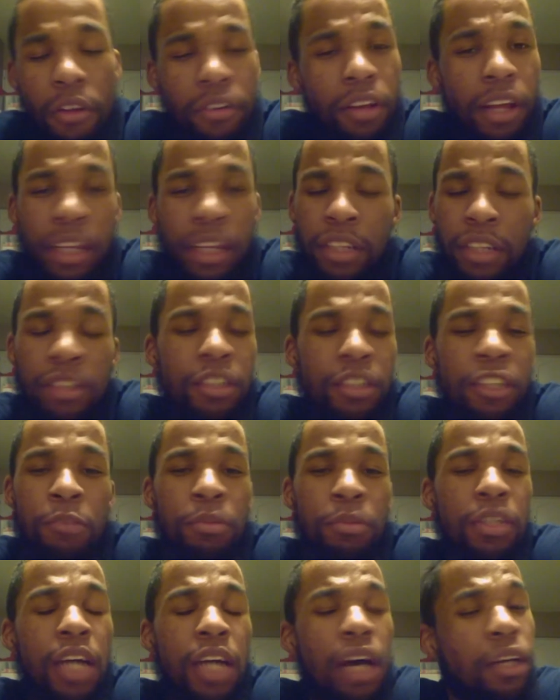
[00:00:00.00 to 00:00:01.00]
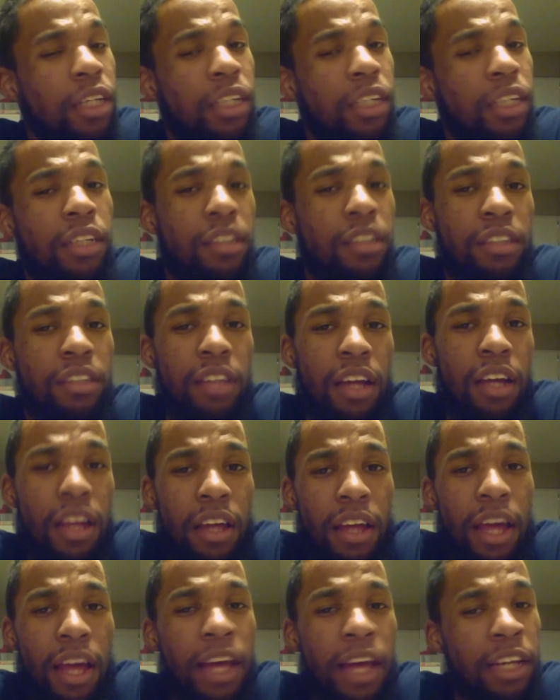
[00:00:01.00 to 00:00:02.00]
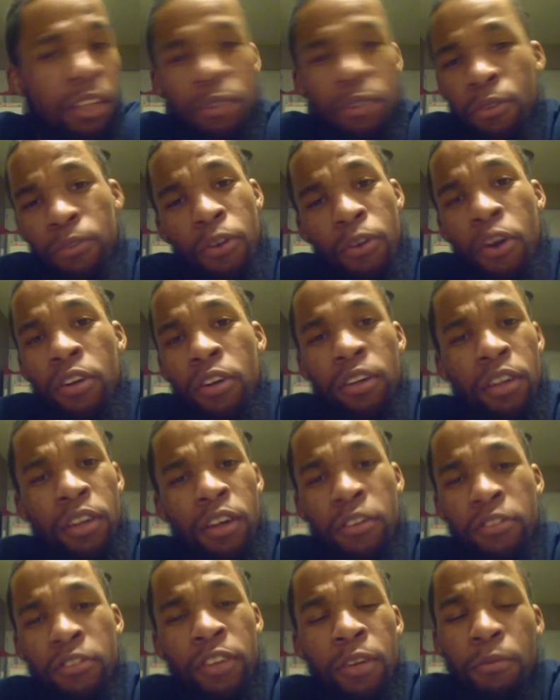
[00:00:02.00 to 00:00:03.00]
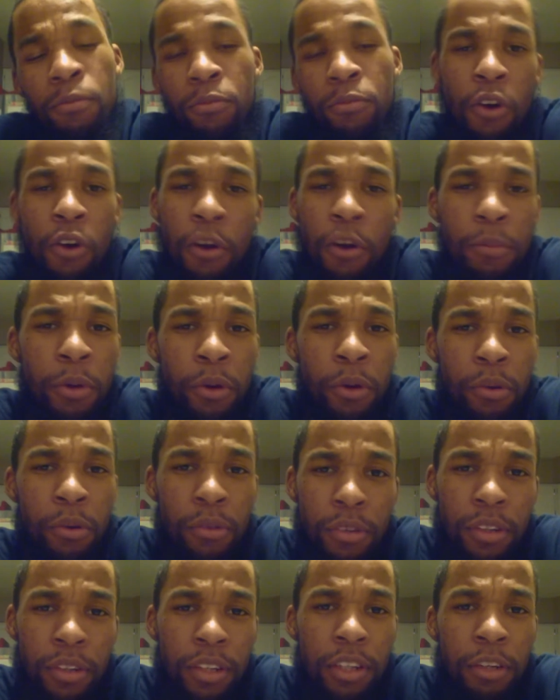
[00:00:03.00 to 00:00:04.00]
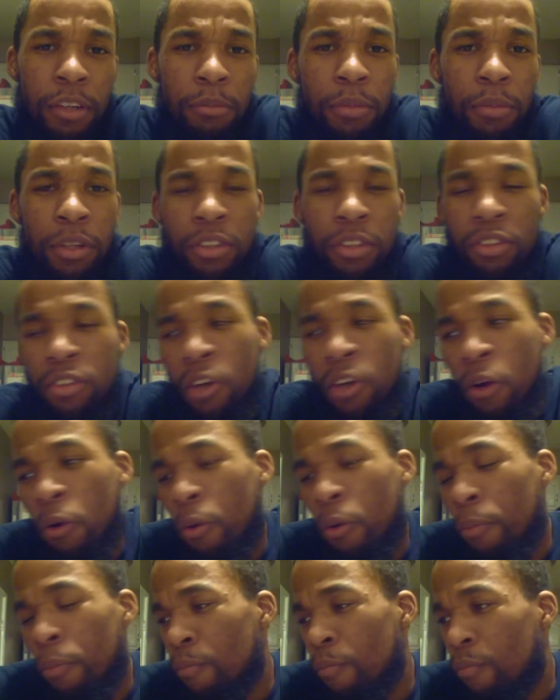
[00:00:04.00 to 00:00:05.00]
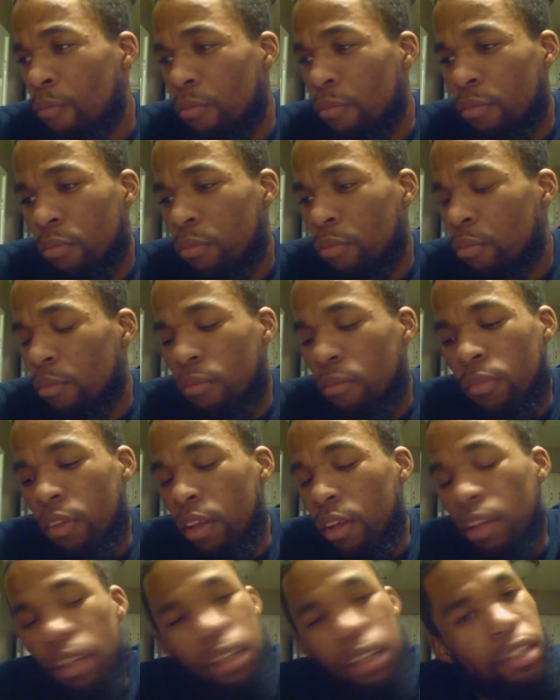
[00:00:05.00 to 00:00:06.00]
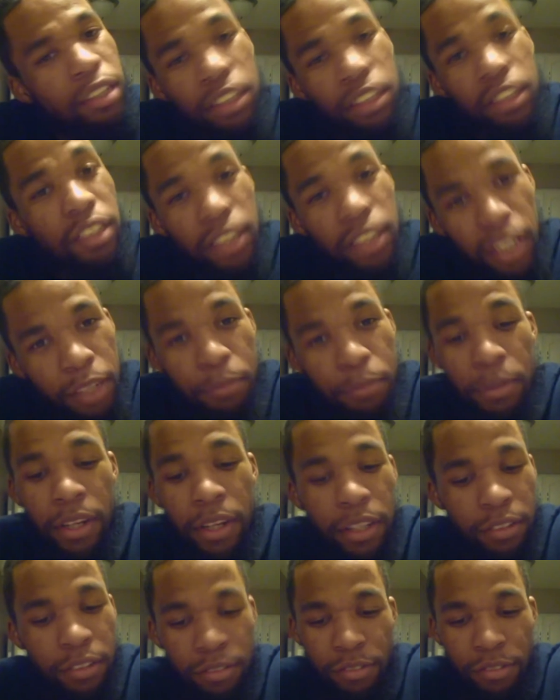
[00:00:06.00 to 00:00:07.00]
He can just be how he is. And you fall in love. No homo. But you know. He's just lit, man.